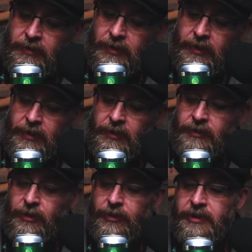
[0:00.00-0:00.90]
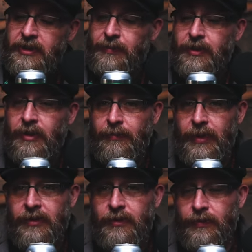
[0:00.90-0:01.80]
I started to tip the cup
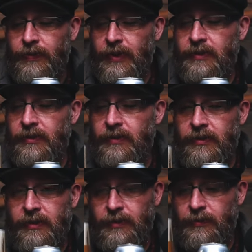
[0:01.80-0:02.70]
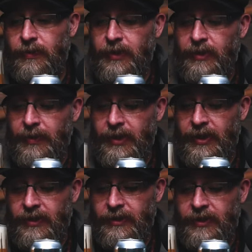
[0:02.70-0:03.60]
back too fast. That's why we got a big
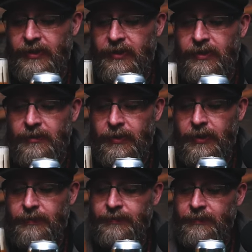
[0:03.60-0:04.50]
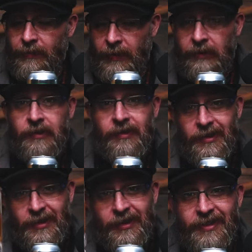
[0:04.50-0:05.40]
head on there. Well,
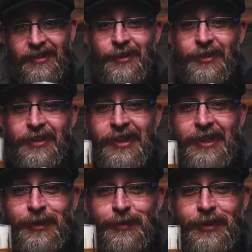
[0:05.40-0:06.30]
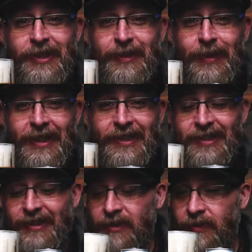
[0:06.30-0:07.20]
cheers, you silly
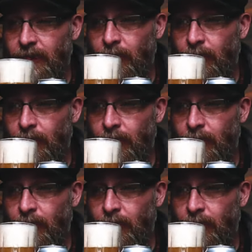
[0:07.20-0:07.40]
bastards.